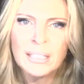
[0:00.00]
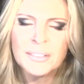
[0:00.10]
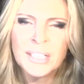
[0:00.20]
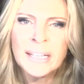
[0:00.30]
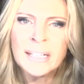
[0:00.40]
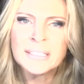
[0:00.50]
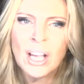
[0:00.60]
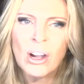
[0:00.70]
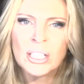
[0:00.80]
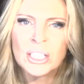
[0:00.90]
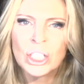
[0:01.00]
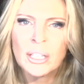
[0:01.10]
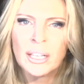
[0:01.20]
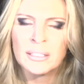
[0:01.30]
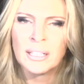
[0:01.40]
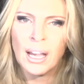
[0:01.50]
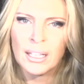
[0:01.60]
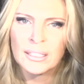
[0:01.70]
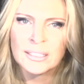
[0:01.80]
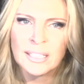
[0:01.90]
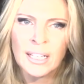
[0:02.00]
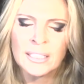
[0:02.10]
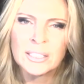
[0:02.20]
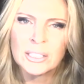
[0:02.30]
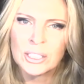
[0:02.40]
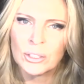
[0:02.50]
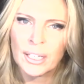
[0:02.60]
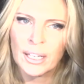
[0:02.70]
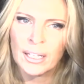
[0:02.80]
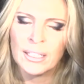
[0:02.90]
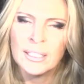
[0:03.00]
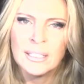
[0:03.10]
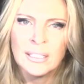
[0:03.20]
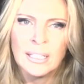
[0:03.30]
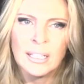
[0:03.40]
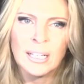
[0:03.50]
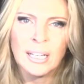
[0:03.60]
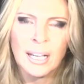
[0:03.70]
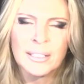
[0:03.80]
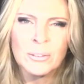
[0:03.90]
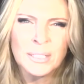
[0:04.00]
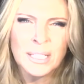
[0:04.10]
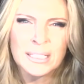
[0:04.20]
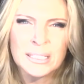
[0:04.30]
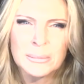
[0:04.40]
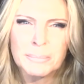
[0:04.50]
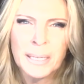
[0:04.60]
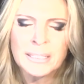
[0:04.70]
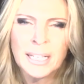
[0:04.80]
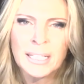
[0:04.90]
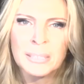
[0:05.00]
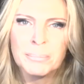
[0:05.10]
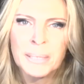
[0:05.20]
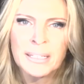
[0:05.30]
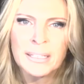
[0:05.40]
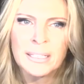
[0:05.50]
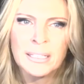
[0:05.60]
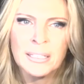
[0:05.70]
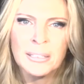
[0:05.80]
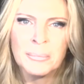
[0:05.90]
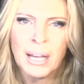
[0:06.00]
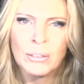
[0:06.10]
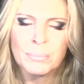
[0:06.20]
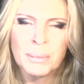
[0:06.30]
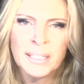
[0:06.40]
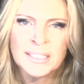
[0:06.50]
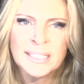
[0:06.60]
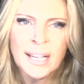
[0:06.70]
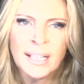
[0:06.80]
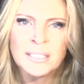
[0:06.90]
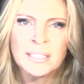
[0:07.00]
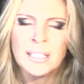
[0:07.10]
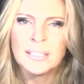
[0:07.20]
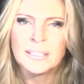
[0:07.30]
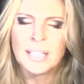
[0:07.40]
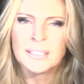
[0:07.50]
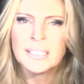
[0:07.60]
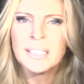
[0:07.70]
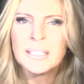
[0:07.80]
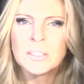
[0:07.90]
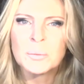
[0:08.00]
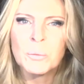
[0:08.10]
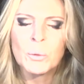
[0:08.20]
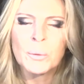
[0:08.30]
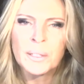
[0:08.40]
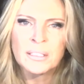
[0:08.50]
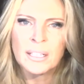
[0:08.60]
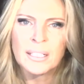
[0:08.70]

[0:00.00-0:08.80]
things are cooking, guys. Things are cooking. I don't expect any big outbreaks yet. I see this more in